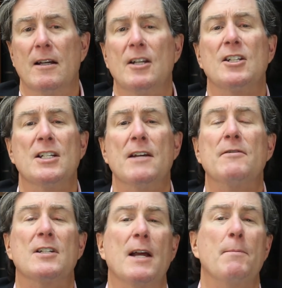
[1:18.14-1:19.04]

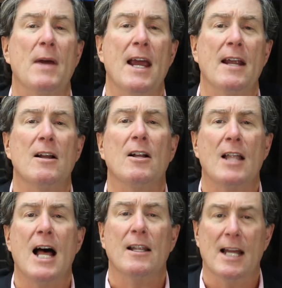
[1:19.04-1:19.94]
SNFs get paid a
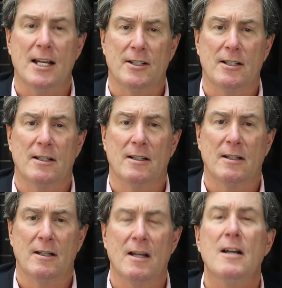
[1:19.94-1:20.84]
lot less.
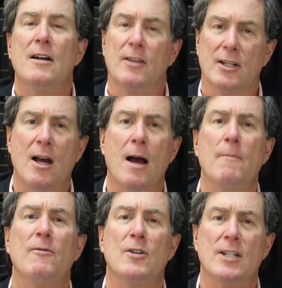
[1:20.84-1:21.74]
The
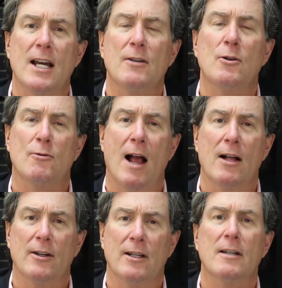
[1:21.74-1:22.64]
time for site
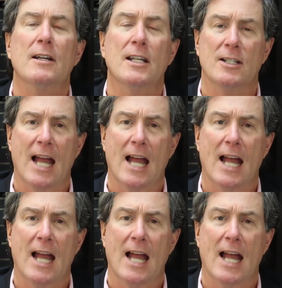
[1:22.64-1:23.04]
neutrality is